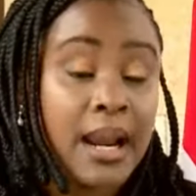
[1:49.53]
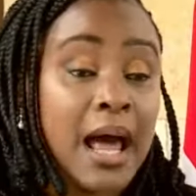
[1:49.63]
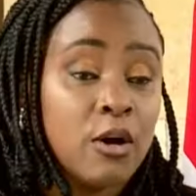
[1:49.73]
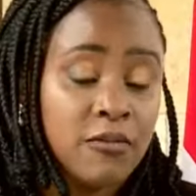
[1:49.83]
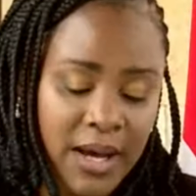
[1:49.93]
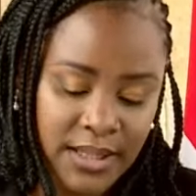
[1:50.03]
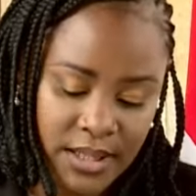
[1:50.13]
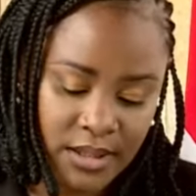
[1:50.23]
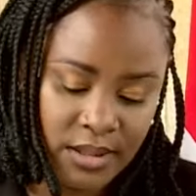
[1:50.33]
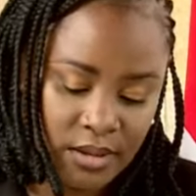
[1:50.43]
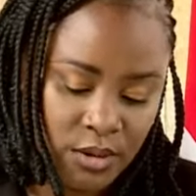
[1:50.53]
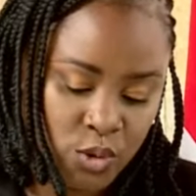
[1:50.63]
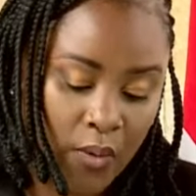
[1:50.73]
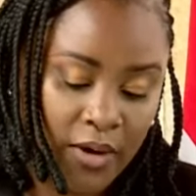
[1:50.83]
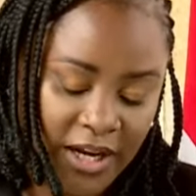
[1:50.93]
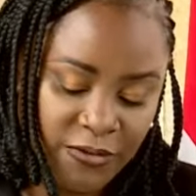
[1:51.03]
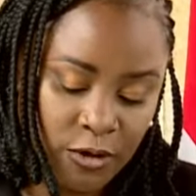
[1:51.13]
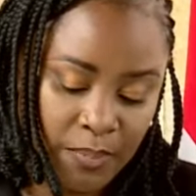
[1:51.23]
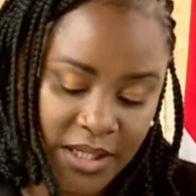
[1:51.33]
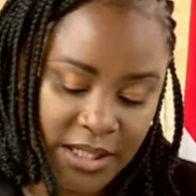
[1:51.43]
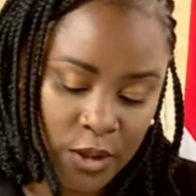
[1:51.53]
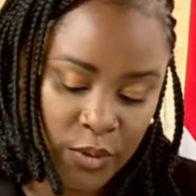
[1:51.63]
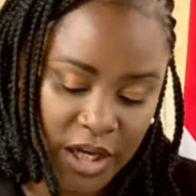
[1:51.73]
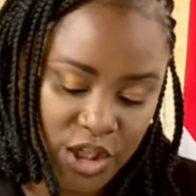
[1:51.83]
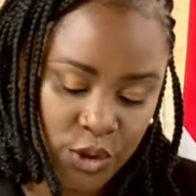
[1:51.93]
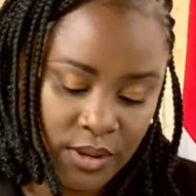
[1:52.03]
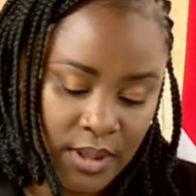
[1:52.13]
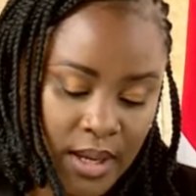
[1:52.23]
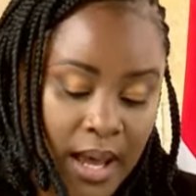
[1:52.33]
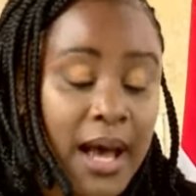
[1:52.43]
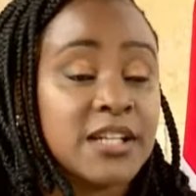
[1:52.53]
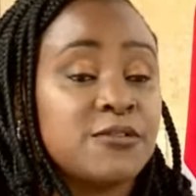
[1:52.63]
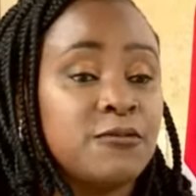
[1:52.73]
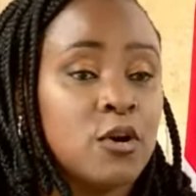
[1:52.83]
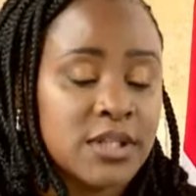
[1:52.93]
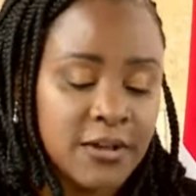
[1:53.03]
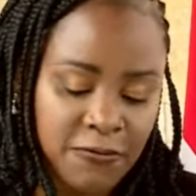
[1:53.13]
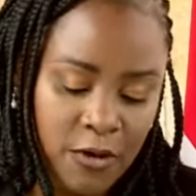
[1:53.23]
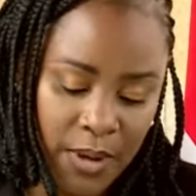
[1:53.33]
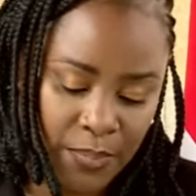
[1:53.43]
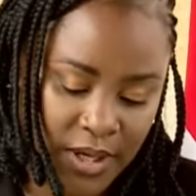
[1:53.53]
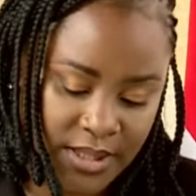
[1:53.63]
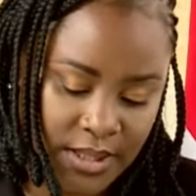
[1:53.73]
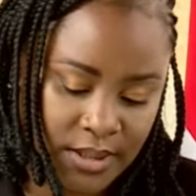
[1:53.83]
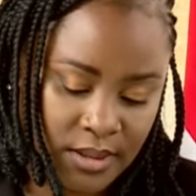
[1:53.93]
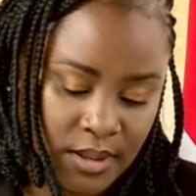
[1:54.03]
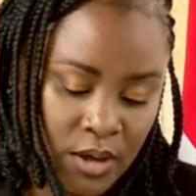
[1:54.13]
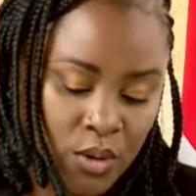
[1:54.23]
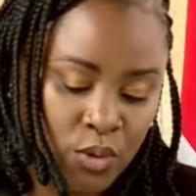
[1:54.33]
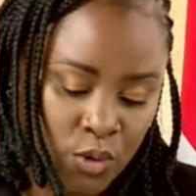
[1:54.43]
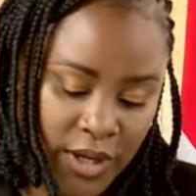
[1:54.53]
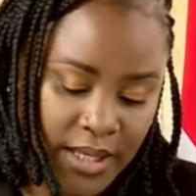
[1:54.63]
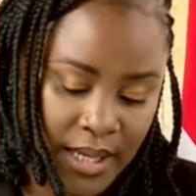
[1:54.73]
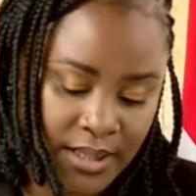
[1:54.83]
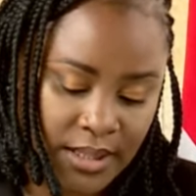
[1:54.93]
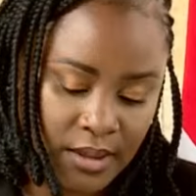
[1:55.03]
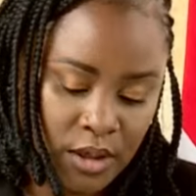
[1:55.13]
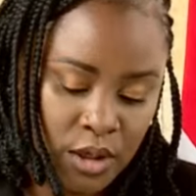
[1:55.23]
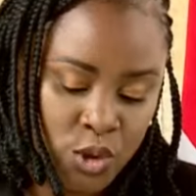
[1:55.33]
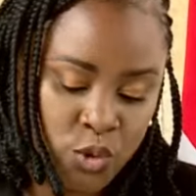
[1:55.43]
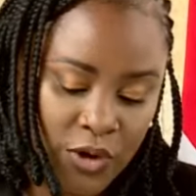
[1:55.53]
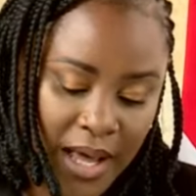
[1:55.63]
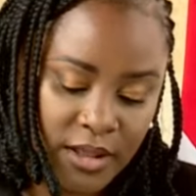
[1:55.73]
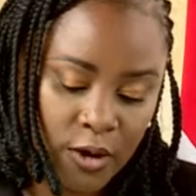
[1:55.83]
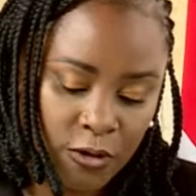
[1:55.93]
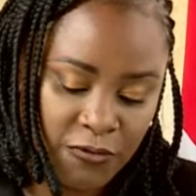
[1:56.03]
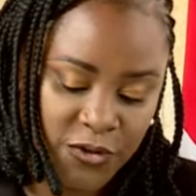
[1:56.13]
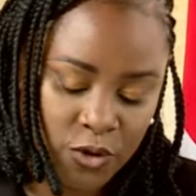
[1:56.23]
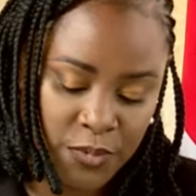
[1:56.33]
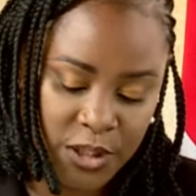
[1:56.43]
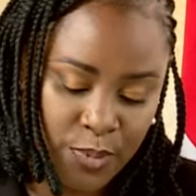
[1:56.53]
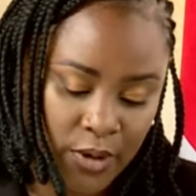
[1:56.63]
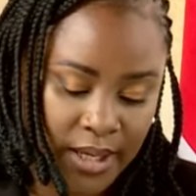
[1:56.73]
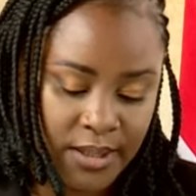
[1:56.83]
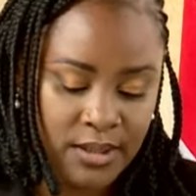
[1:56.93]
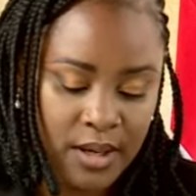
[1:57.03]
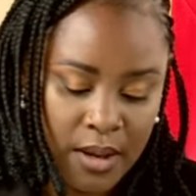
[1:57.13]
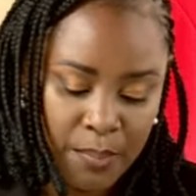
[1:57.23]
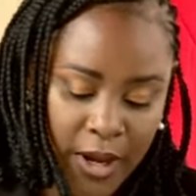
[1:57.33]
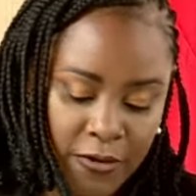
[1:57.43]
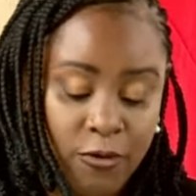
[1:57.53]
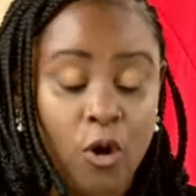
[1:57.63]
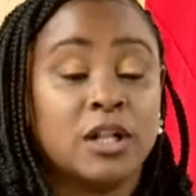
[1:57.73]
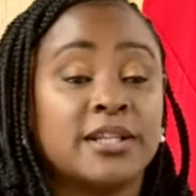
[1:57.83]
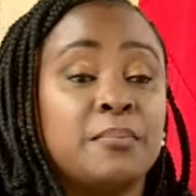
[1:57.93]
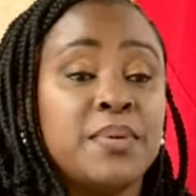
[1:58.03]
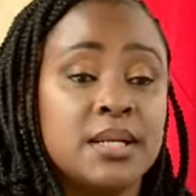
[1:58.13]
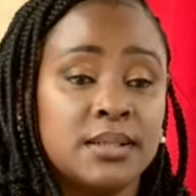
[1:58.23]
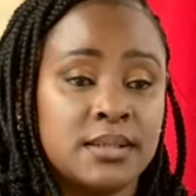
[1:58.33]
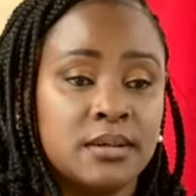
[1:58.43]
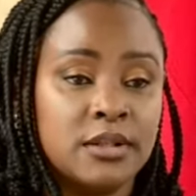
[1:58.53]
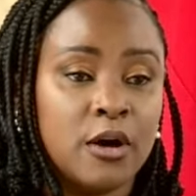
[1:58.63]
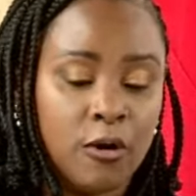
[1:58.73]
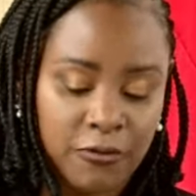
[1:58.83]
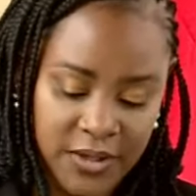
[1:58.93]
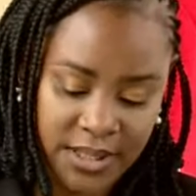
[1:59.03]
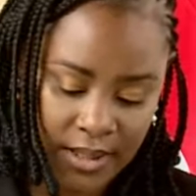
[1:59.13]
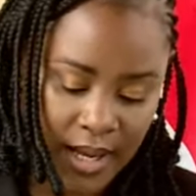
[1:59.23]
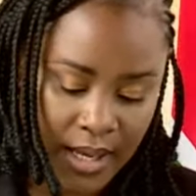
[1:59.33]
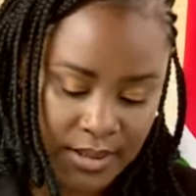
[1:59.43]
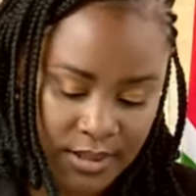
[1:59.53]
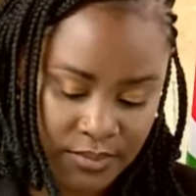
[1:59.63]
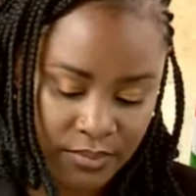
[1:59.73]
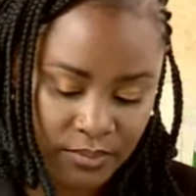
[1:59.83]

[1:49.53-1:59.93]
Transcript: lack of access to our rightful budget allocation has forced the former president, Uhuru Kenyatta, to run the office from his pocket, paying for all the bills the office incurs.